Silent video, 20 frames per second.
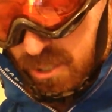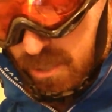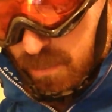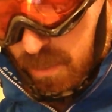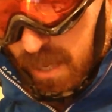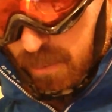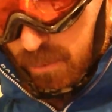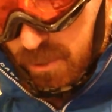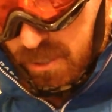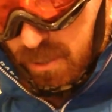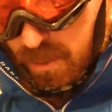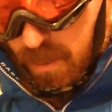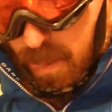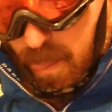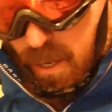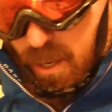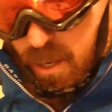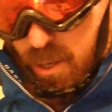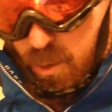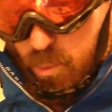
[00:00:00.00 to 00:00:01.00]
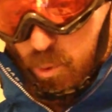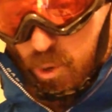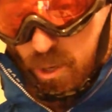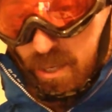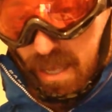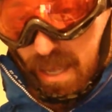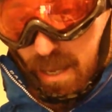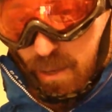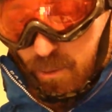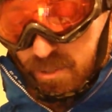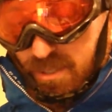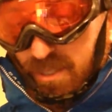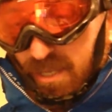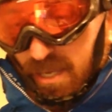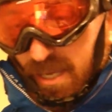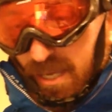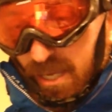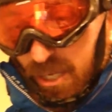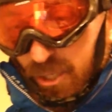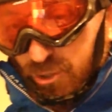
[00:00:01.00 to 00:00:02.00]
to be able to work out the
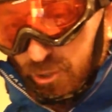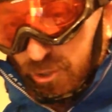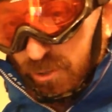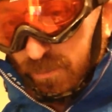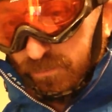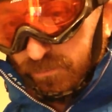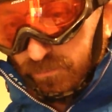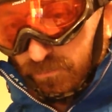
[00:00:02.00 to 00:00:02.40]
age